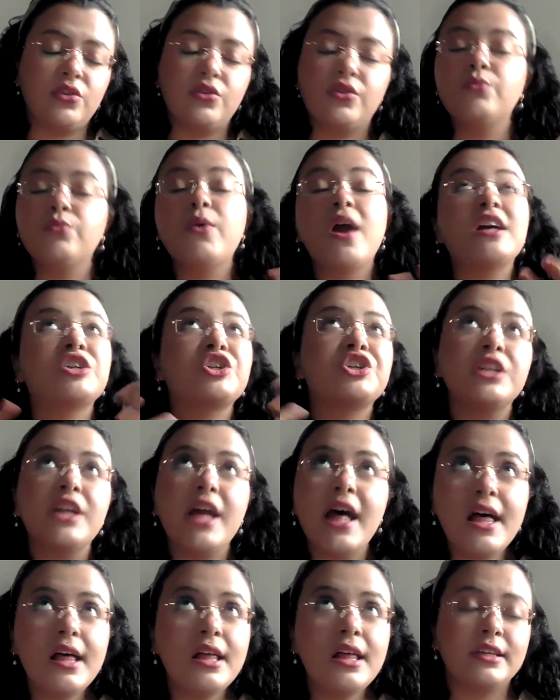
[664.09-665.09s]
the
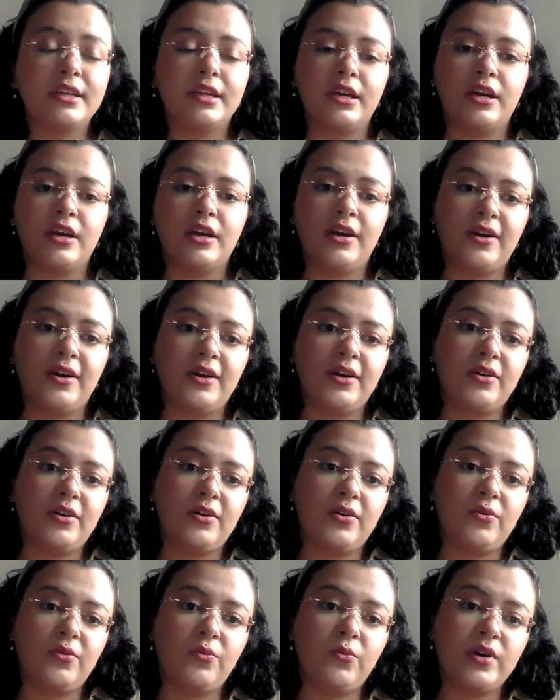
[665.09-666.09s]
rationale here
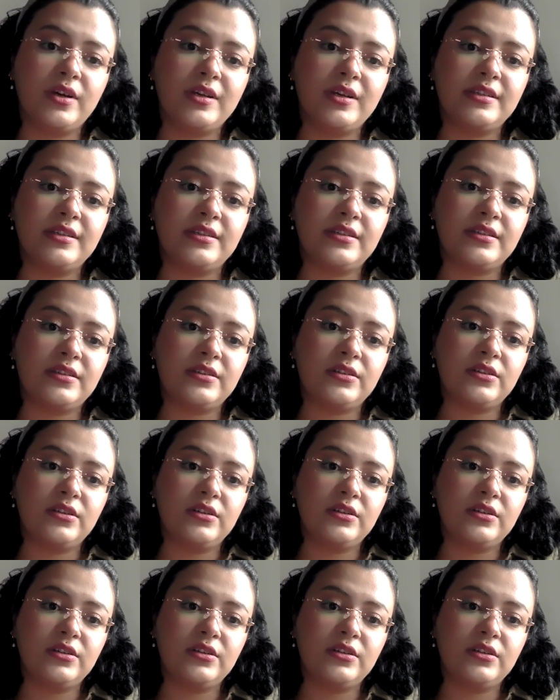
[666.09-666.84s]
was